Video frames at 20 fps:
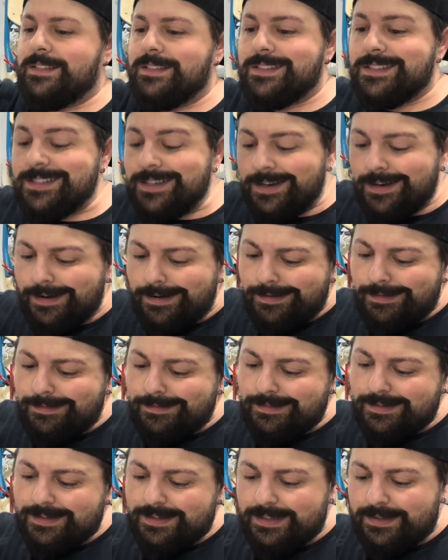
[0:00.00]

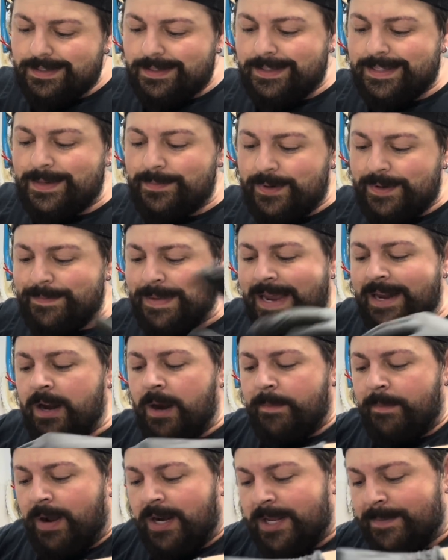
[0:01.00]
So we made
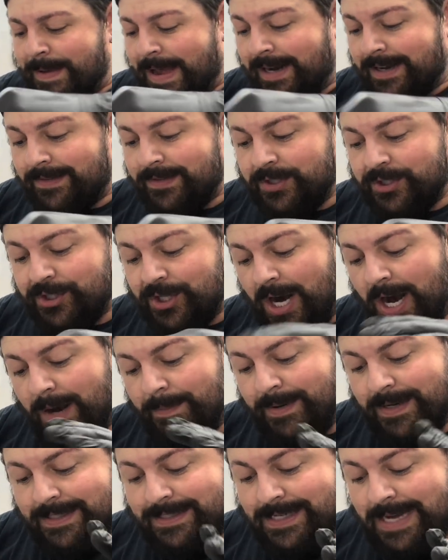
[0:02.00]
our money back on this jar,
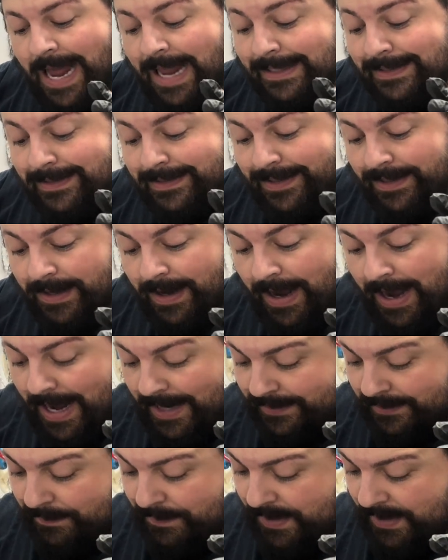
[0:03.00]
but it's not looking
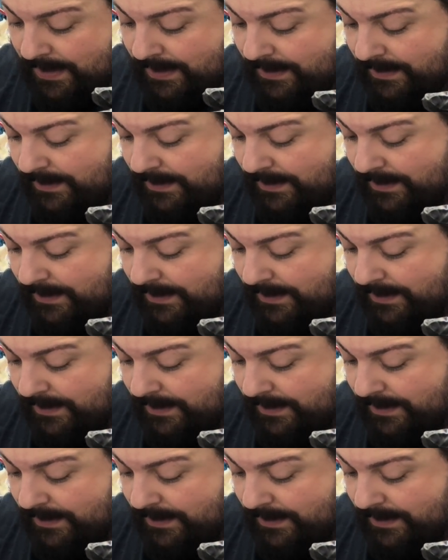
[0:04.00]
hot to me.